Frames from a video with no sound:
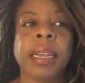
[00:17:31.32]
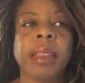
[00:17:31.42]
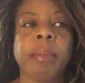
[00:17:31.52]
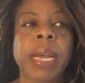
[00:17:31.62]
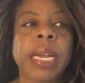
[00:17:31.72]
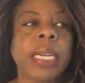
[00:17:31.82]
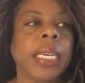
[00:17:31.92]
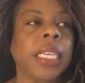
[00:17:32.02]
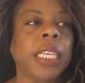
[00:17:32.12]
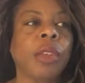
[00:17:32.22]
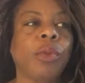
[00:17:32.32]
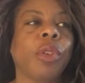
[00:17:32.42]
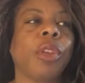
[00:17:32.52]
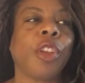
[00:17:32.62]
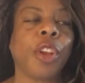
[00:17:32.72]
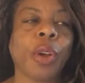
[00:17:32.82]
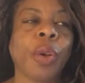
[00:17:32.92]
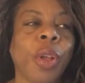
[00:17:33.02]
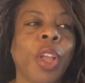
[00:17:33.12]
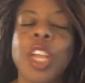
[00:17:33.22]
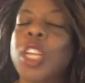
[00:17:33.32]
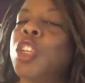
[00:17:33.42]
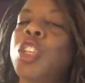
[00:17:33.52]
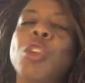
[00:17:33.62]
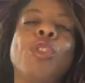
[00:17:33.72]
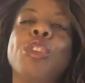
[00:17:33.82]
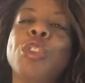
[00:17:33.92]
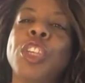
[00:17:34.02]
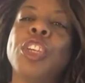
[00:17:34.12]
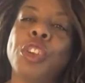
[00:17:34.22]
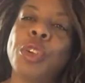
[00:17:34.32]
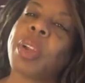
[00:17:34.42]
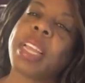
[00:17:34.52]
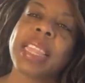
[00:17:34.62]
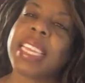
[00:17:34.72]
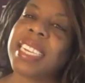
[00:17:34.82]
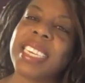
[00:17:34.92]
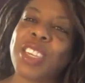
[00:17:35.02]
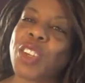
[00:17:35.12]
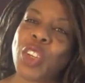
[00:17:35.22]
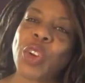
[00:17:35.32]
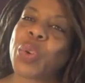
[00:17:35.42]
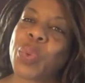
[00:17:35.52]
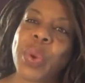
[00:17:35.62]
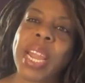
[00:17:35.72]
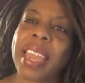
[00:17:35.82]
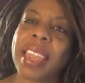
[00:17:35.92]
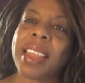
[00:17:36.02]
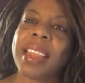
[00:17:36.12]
the mind is, so used to doing things a certain way.